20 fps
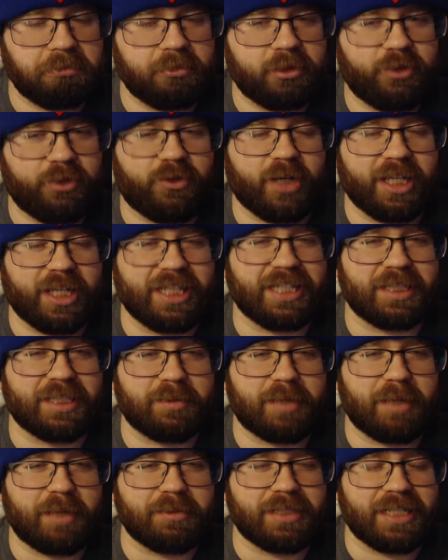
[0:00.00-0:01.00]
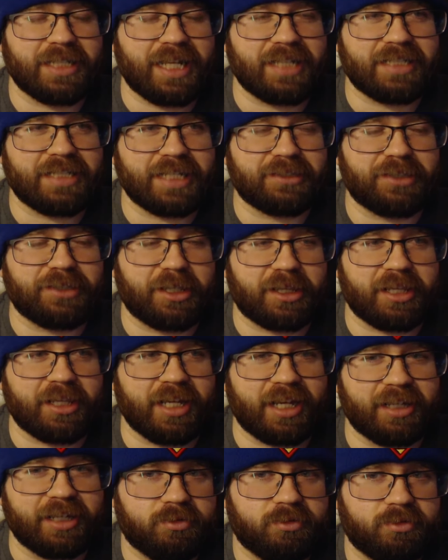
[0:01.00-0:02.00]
You forget that sometimes that's actually a thing.